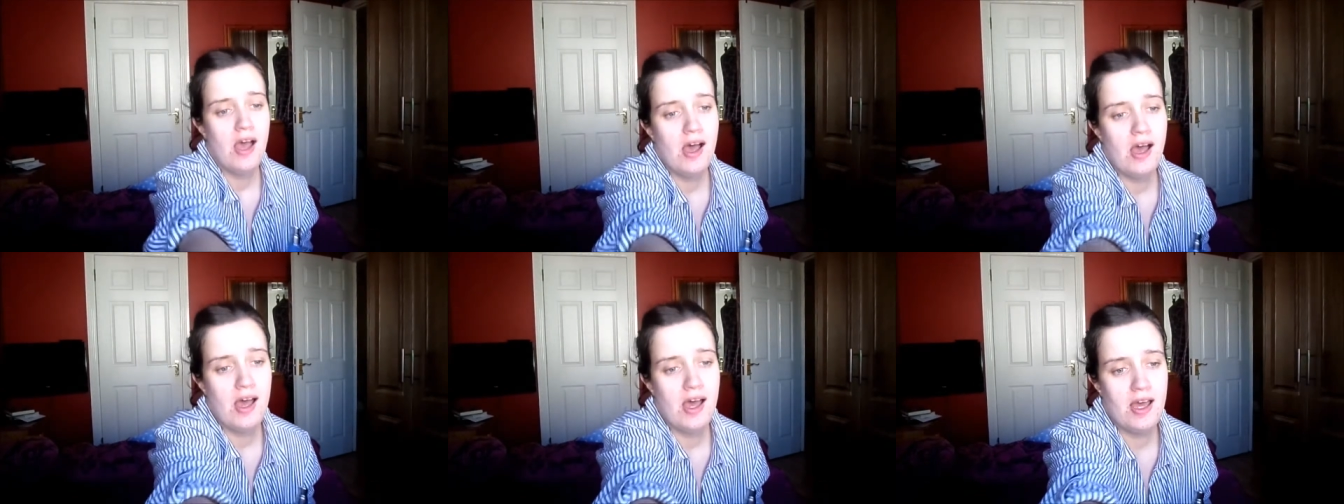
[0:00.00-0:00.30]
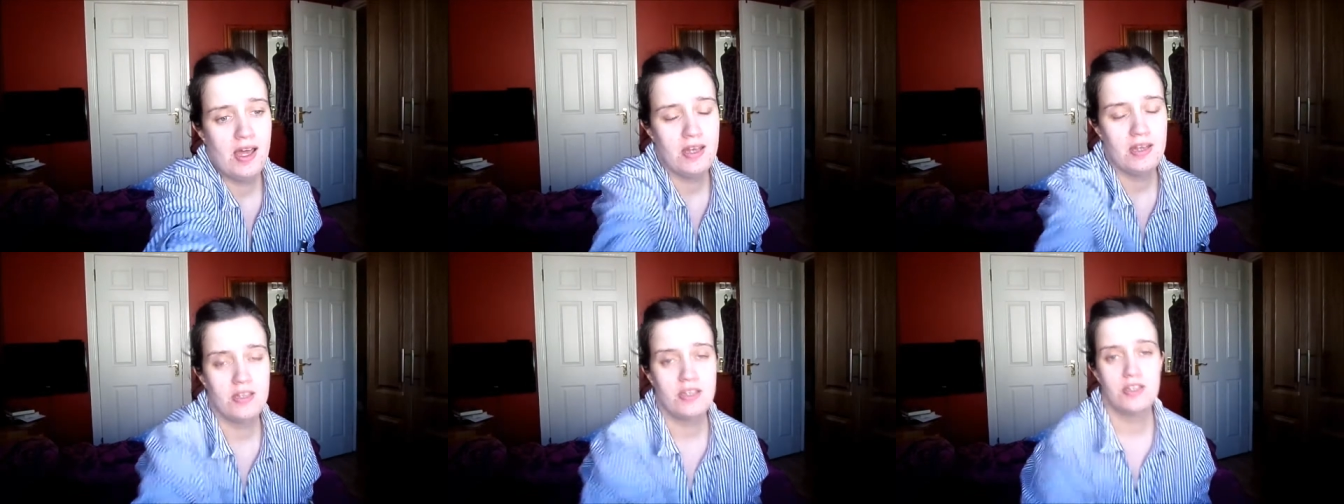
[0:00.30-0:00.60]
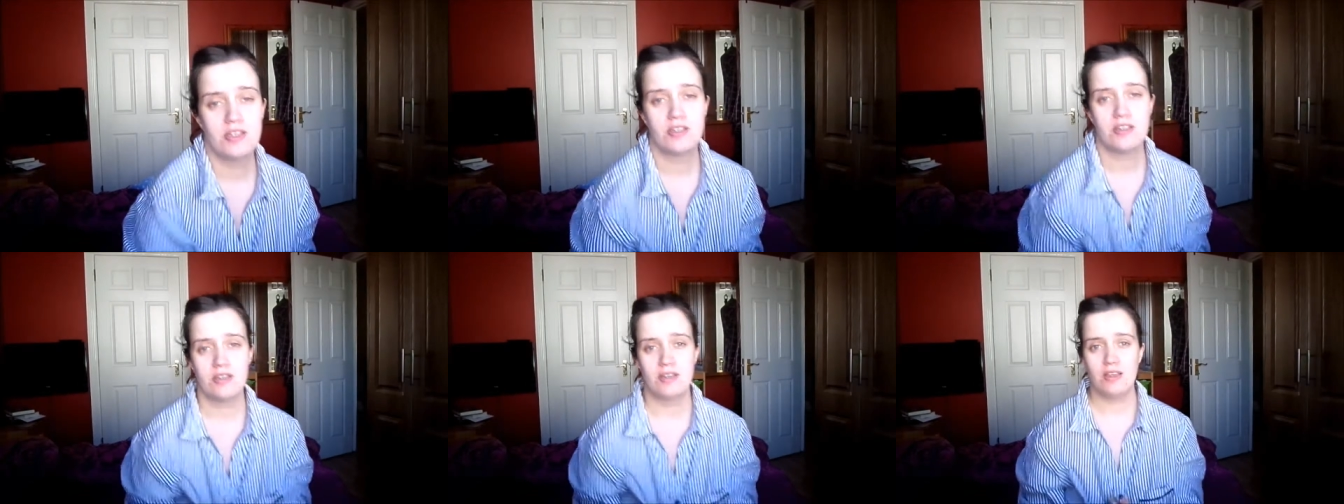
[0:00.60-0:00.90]

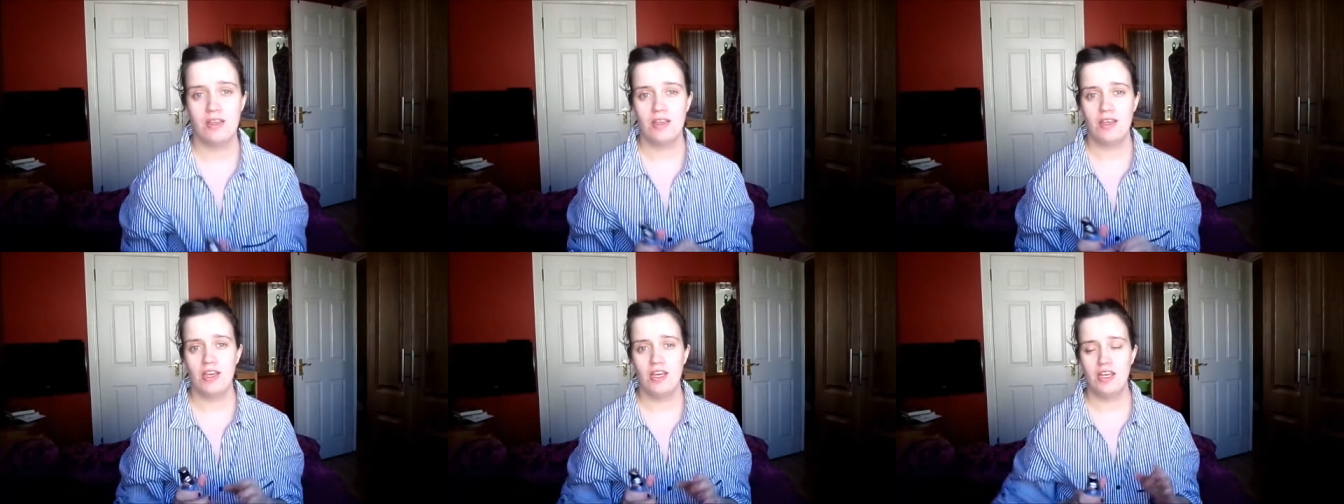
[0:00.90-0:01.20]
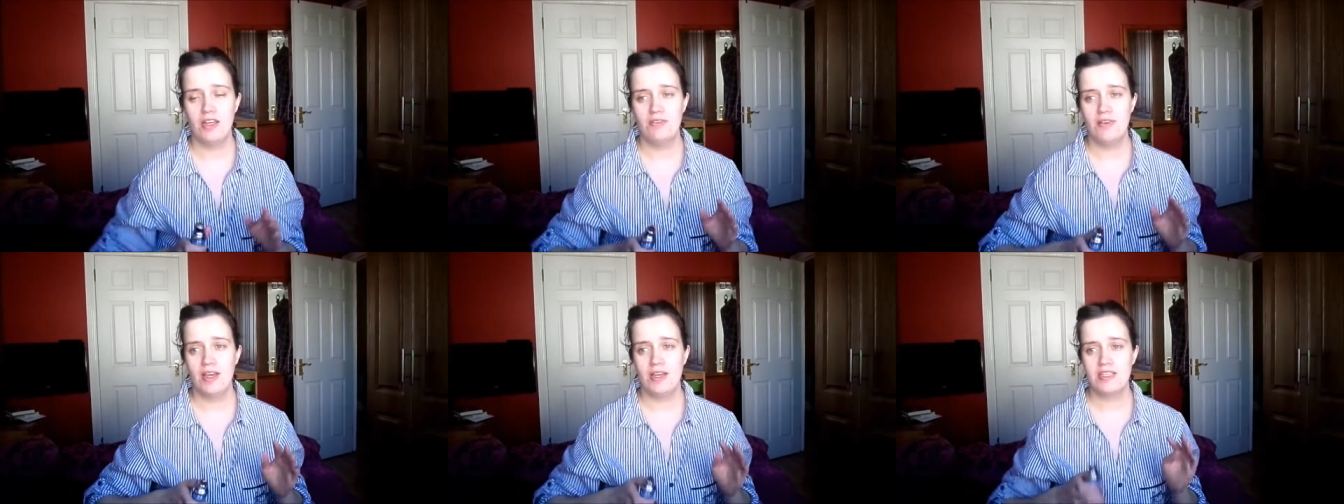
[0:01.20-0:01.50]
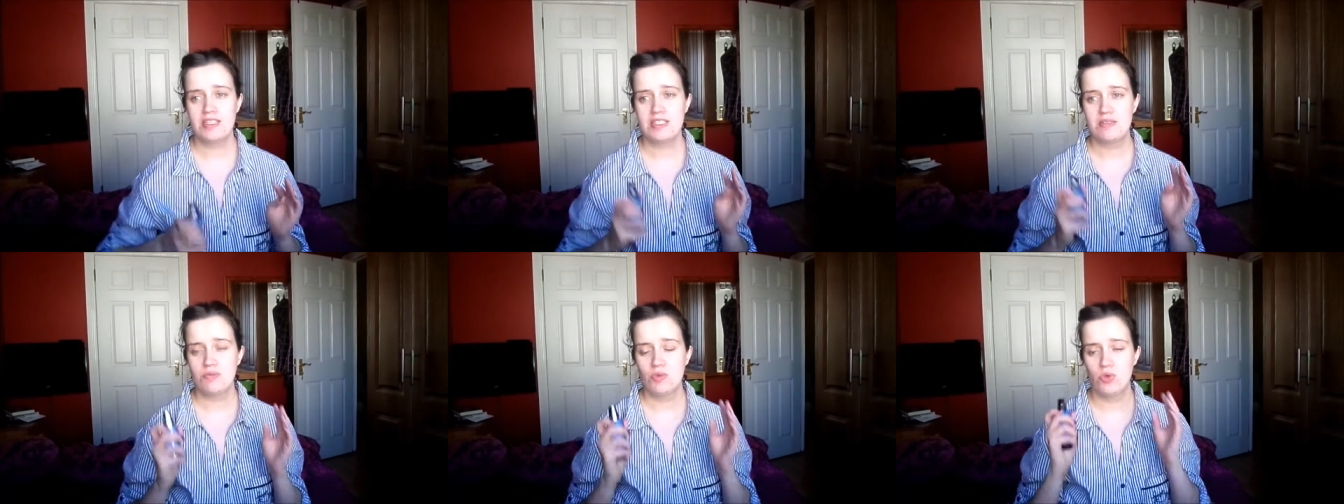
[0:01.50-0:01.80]
and kind of at
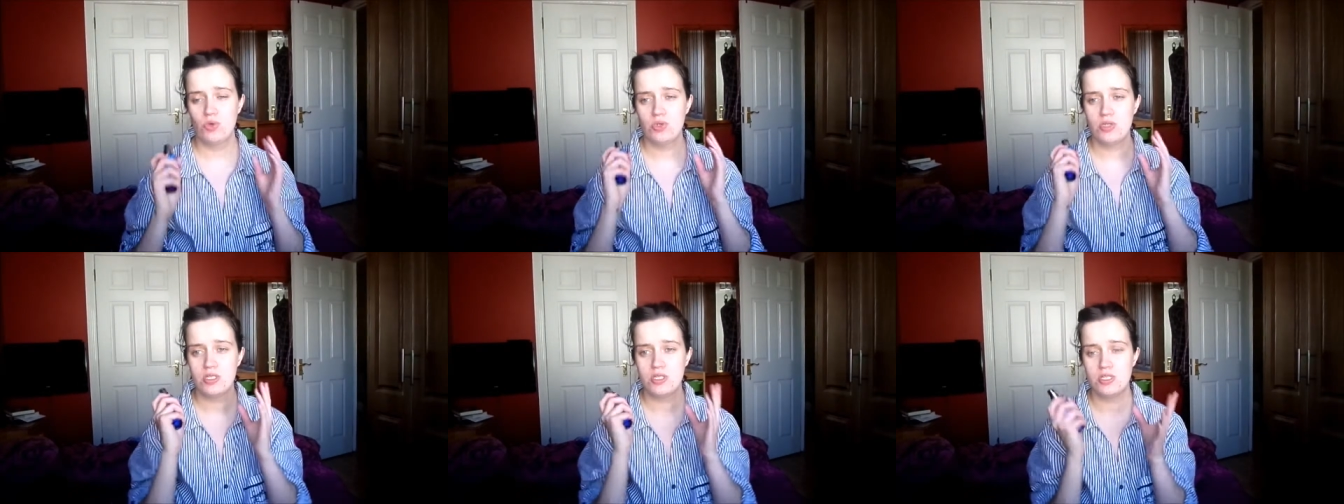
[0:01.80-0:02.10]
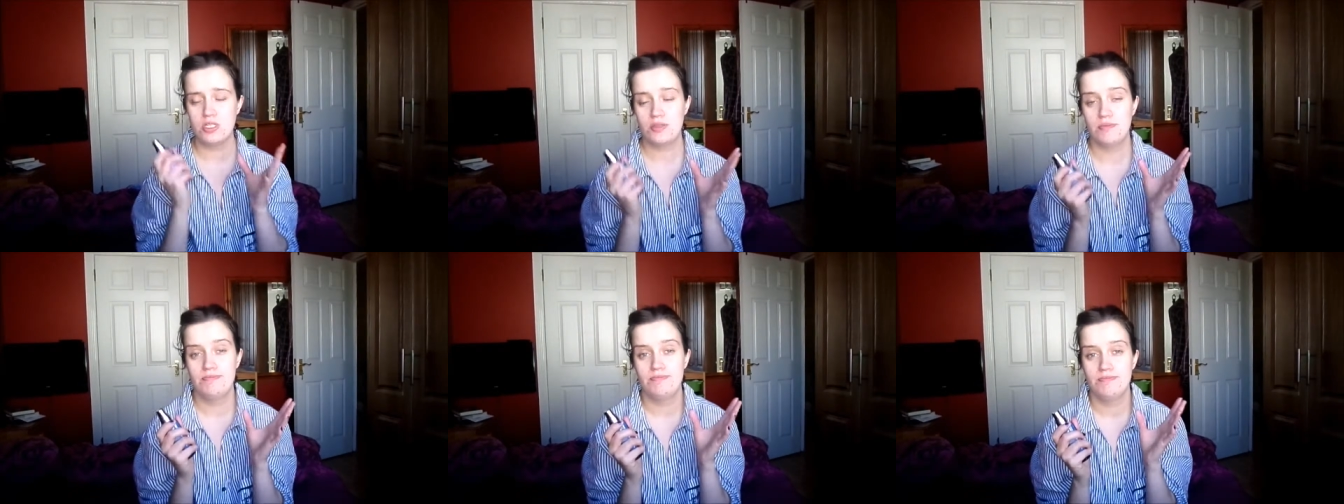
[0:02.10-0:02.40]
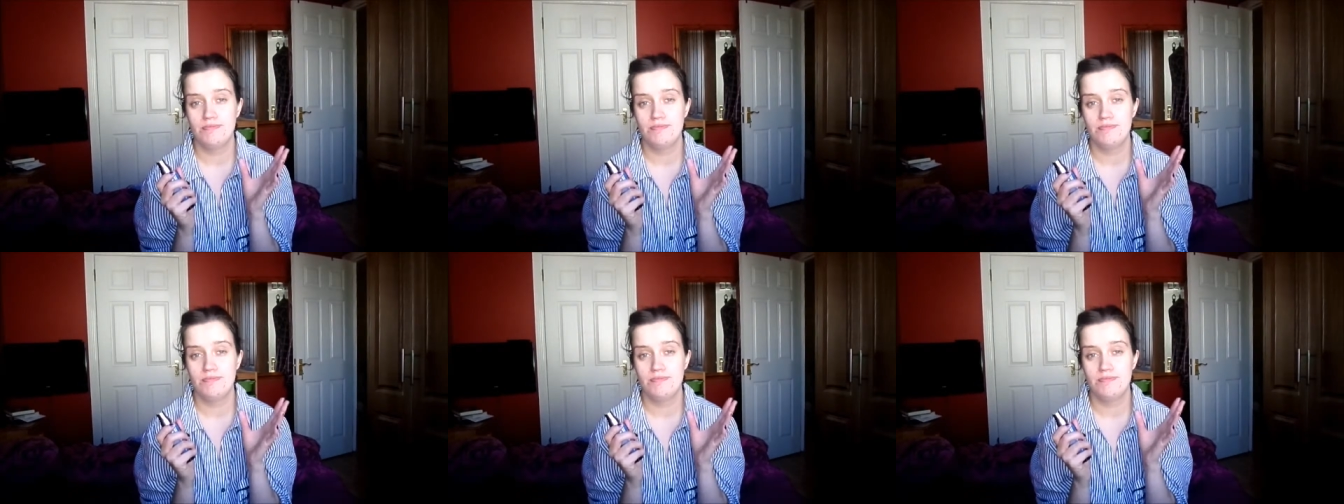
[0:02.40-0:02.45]
its most